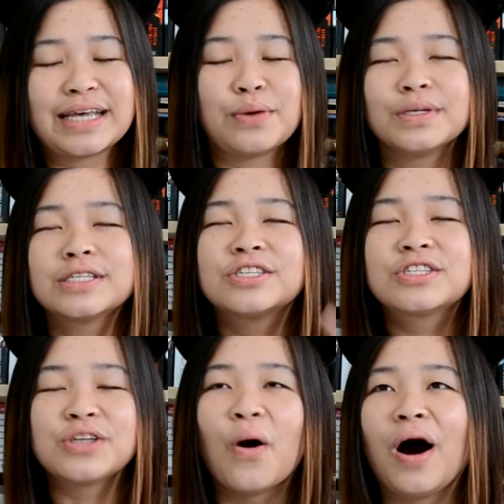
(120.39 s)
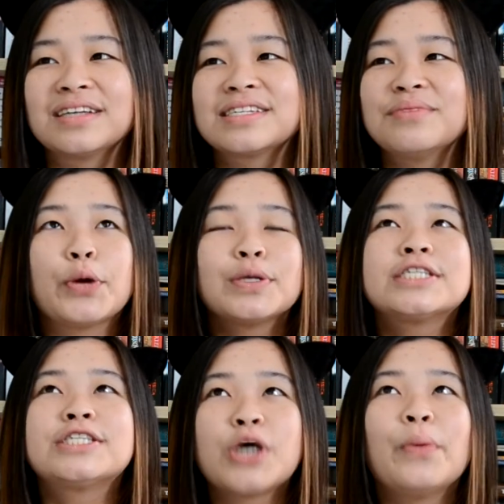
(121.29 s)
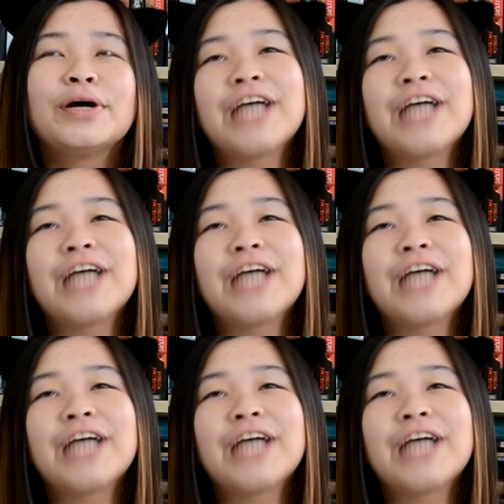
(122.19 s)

It was so awesome. There was so much